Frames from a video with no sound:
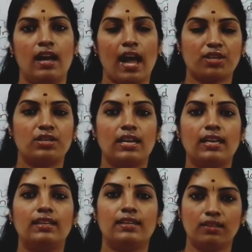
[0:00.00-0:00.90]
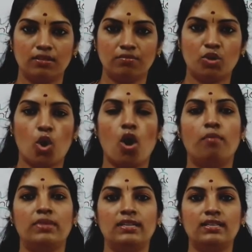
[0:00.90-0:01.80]
Actually, the term
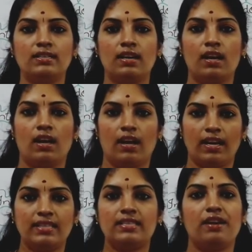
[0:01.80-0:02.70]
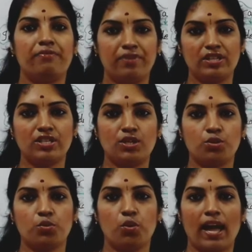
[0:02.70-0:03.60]
commerce refers
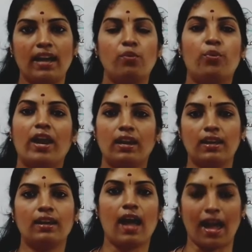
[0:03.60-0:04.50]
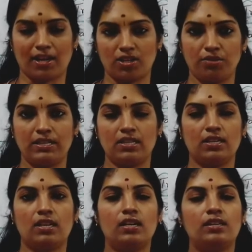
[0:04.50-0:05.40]
to a trading
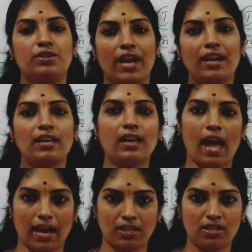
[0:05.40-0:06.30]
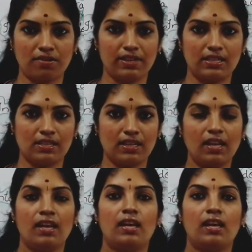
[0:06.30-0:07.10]
activity. A trading activity